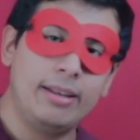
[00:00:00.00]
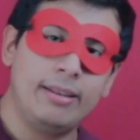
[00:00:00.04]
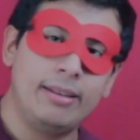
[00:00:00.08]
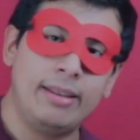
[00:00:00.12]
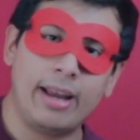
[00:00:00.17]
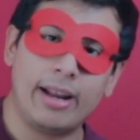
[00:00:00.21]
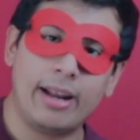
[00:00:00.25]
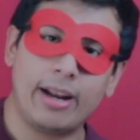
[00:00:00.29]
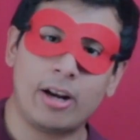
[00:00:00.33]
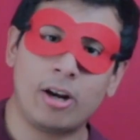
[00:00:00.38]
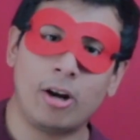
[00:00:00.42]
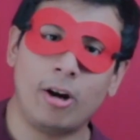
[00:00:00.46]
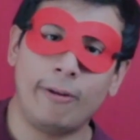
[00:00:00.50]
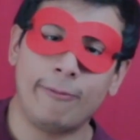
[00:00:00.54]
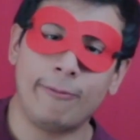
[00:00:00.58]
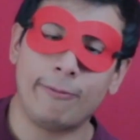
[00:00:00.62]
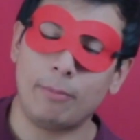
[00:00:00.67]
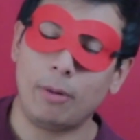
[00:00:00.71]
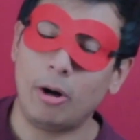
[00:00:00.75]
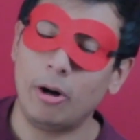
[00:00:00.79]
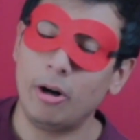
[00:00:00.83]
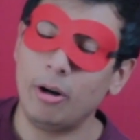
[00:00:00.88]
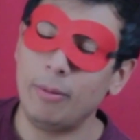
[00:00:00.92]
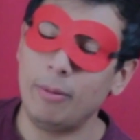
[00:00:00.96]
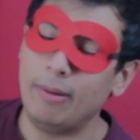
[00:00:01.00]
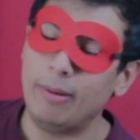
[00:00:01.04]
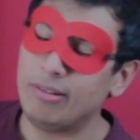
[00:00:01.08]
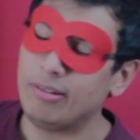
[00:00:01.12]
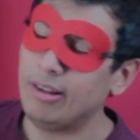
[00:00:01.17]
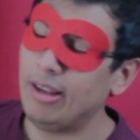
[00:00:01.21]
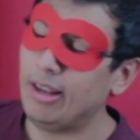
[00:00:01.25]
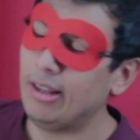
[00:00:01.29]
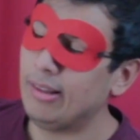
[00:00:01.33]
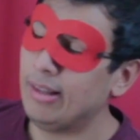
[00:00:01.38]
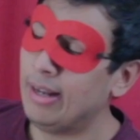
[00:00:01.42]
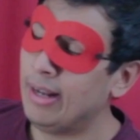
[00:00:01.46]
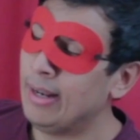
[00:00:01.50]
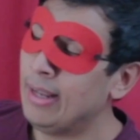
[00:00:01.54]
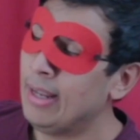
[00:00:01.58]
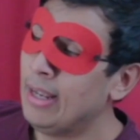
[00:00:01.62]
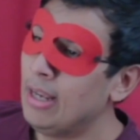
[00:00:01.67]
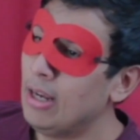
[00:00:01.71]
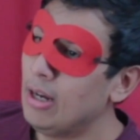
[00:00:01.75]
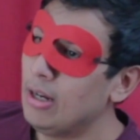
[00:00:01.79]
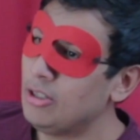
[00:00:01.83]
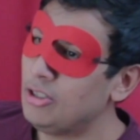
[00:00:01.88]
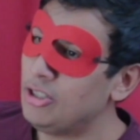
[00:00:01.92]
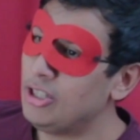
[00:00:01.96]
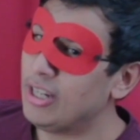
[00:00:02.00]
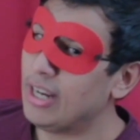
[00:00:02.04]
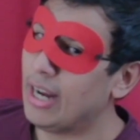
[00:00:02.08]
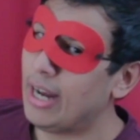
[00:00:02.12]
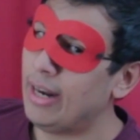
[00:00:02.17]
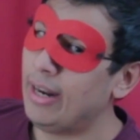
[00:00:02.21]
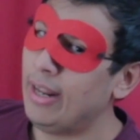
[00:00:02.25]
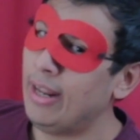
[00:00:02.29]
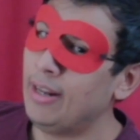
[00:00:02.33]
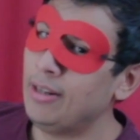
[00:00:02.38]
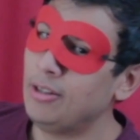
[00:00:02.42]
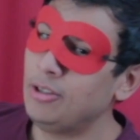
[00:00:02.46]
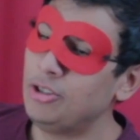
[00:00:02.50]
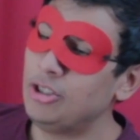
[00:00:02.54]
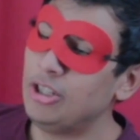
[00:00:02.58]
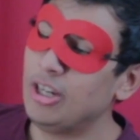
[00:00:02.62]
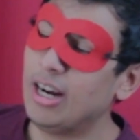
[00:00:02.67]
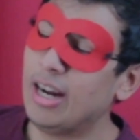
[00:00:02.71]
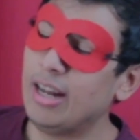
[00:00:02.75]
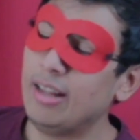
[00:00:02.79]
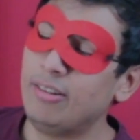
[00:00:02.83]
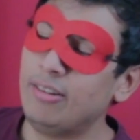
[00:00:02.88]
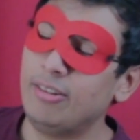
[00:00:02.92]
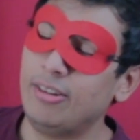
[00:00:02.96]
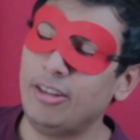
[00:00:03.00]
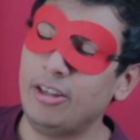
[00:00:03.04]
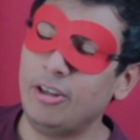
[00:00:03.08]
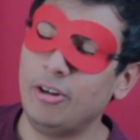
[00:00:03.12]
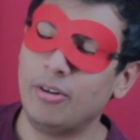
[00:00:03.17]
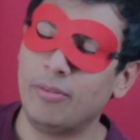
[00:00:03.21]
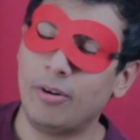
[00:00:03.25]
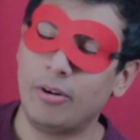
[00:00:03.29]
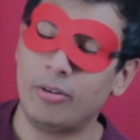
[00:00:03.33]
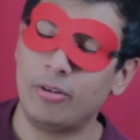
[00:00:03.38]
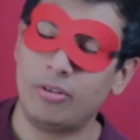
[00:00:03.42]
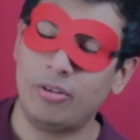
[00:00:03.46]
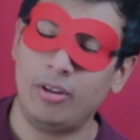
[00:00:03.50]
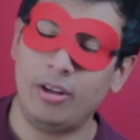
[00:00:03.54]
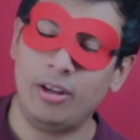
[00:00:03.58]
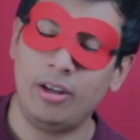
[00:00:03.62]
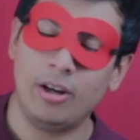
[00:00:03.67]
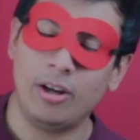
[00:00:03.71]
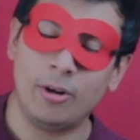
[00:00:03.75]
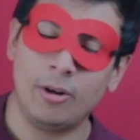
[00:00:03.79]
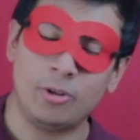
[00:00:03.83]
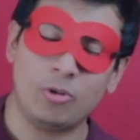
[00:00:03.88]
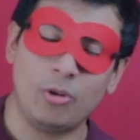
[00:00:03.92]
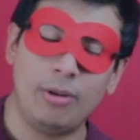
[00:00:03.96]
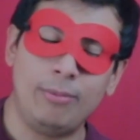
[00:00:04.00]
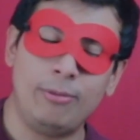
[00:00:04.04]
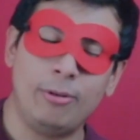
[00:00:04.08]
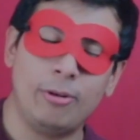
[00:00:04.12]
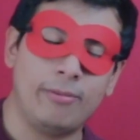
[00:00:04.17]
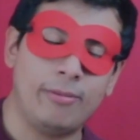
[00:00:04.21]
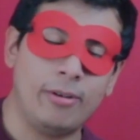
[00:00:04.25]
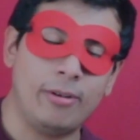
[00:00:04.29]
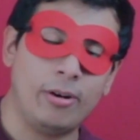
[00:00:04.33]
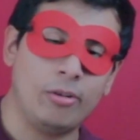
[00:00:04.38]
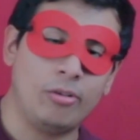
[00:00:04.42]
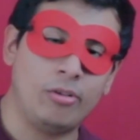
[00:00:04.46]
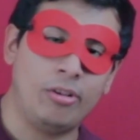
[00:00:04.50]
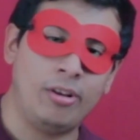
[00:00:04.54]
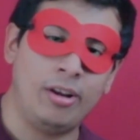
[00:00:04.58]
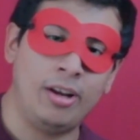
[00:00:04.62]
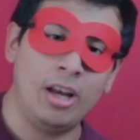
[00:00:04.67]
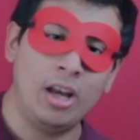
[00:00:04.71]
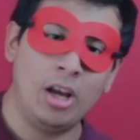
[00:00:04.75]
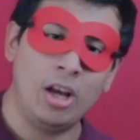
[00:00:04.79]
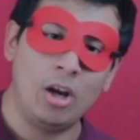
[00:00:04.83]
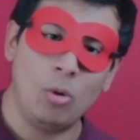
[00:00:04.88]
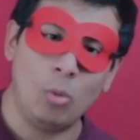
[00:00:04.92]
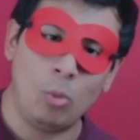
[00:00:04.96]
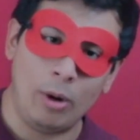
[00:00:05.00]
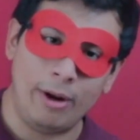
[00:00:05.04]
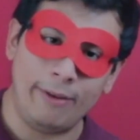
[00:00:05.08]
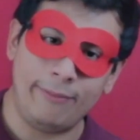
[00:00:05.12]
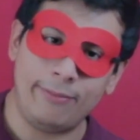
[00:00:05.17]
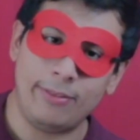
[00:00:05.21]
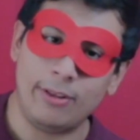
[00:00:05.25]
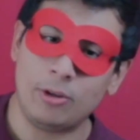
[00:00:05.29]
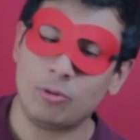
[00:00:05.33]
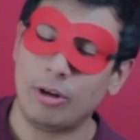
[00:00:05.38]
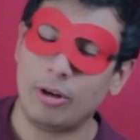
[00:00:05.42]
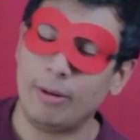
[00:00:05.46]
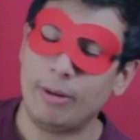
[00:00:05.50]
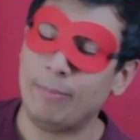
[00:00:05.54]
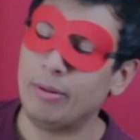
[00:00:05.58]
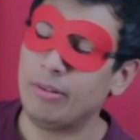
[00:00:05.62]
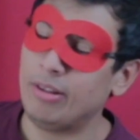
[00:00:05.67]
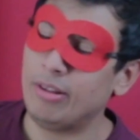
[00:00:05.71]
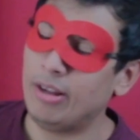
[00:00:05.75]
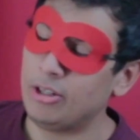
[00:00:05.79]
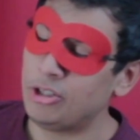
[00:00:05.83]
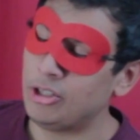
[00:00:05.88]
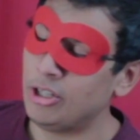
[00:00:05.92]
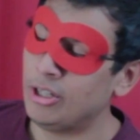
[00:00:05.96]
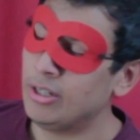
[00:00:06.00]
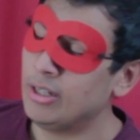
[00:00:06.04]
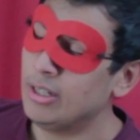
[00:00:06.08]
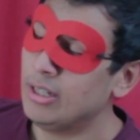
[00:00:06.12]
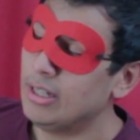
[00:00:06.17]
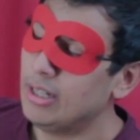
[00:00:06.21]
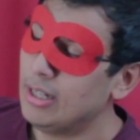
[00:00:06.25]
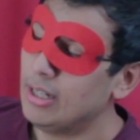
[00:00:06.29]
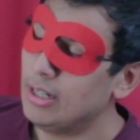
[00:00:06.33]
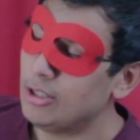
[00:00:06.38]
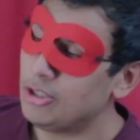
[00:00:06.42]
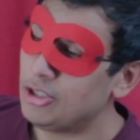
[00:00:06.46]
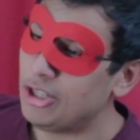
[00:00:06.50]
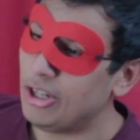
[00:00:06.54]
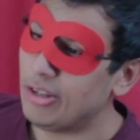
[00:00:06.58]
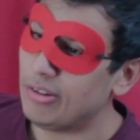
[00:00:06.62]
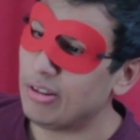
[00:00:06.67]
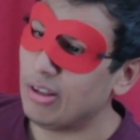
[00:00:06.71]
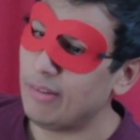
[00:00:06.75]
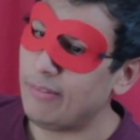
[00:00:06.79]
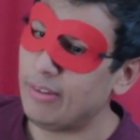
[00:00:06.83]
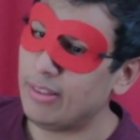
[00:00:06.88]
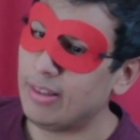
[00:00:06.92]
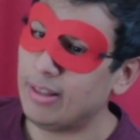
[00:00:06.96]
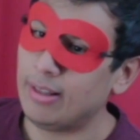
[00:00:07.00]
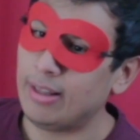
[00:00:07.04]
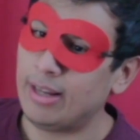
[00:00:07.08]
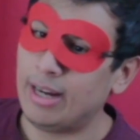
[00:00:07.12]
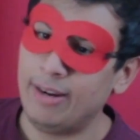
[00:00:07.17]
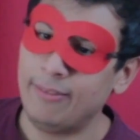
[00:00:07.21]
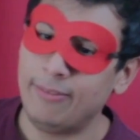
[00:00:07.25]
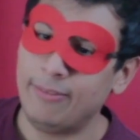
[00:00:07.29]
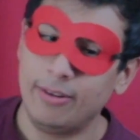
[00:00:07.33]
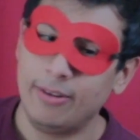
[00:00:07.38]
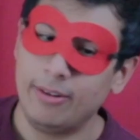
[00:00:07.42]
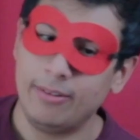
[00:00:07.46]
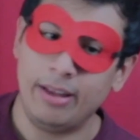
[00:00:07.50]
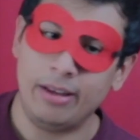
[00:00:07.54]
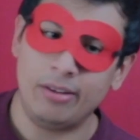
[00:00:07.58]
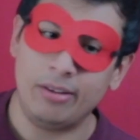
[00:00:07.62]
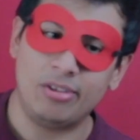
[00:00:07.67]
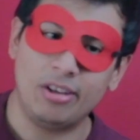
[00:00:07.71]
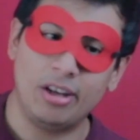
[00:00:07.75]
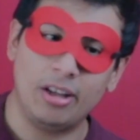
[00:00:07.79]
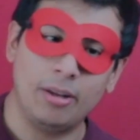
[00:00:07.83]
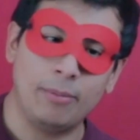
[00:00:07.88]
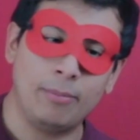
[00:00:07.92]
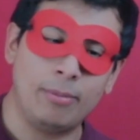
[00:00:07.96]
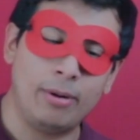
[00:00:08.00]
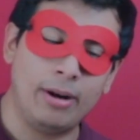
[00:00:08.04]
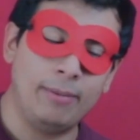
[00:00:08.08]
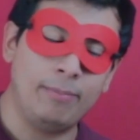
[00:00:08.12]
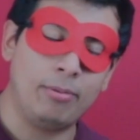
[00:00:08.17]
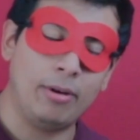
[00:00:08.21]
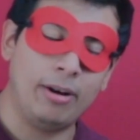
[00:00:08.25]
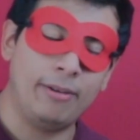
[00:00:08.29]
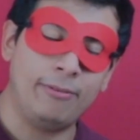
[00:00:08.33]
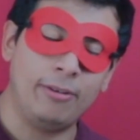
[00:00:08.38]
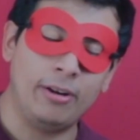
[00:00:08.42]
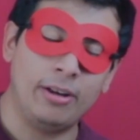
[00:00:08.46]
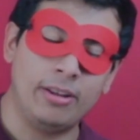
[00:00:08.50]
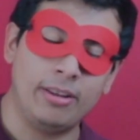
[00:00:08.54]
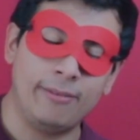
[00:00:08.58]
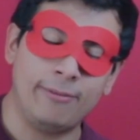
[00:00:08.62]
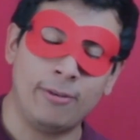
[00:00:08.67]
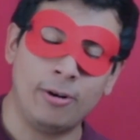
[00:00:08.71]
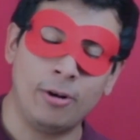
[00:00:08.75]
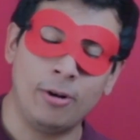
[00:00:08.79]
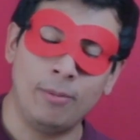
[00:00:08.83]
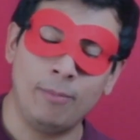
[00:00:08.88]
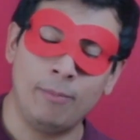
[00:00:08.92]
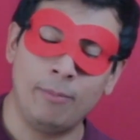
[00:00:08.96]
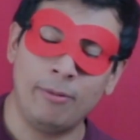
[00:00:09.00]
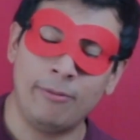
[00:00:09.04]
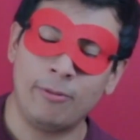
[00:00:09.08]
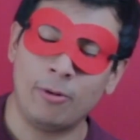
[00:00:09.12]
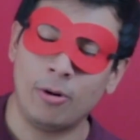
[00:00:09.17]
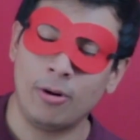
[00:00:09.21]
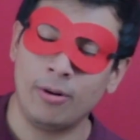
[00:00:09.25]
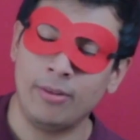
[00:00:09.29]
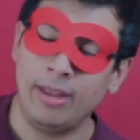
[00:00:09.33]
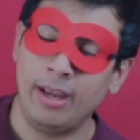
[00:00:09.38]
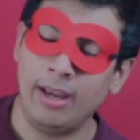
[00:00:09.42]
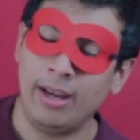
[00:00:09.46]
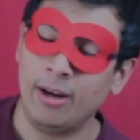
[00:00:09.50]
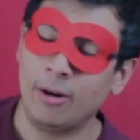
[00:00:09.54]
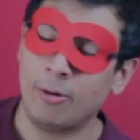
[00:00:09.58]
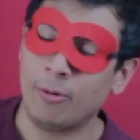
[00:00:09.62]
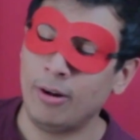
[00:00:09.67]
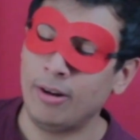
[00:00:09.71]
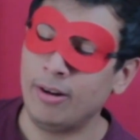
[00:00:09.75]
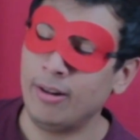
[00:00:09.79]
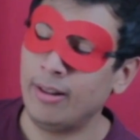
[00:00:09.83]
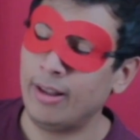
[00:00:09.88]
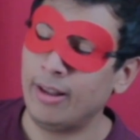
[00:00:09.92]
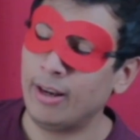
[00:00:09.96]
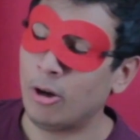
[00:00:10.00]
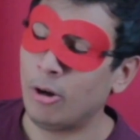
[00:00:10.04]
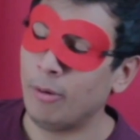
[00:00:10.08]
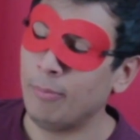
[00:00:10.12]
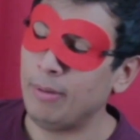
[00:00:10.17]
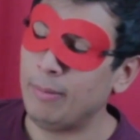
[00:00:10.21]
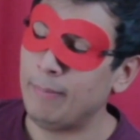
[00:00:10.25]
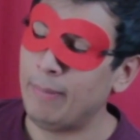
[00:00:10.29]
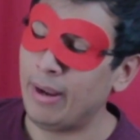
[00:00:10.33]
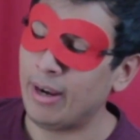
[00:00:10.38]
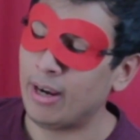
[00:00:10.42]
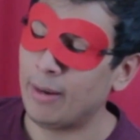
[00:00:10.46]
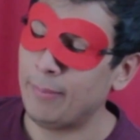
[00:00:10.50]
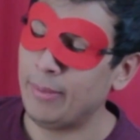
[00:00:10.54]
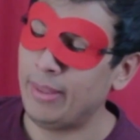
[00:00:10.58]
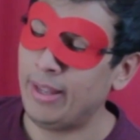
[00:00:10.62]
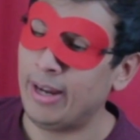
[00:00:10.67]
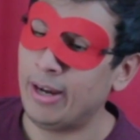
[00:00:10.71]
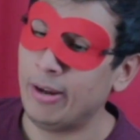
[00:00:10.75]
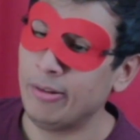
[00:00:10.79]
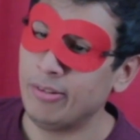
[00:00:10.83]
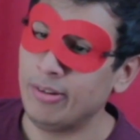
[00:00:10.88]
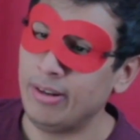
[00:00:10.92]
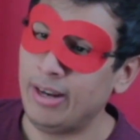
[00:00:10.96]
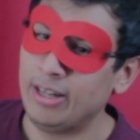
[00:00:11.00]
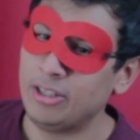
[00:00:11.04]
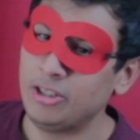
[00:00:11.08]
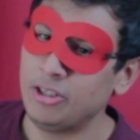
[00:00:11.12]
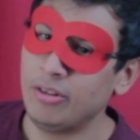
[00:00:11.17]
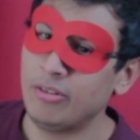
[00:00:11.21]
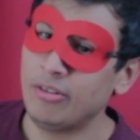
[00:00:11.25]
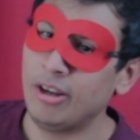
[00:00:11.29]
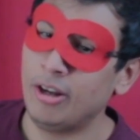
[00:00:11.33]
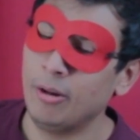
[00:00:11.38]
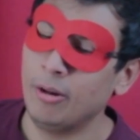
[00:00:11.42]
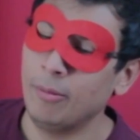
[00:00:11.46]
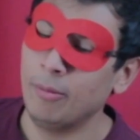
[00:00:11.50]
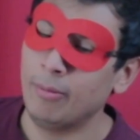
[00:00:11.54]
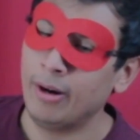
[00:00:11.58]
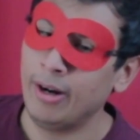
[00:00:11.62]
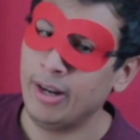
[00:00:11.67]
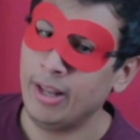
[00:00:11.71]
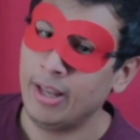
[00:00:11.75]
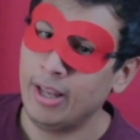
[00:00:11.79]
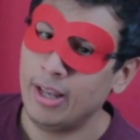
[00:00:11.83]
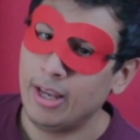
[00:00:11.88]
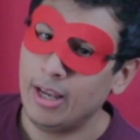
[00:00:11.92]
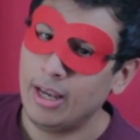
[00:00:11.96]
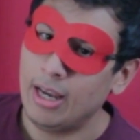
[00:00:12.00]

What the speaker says: They get a call from Artemis saying that she got in, she got into the university, her dream university, with the dream position. She's living the life. They celebrate briefly on the phone before they agree to, like, all meet back up at the house and actually celebrate.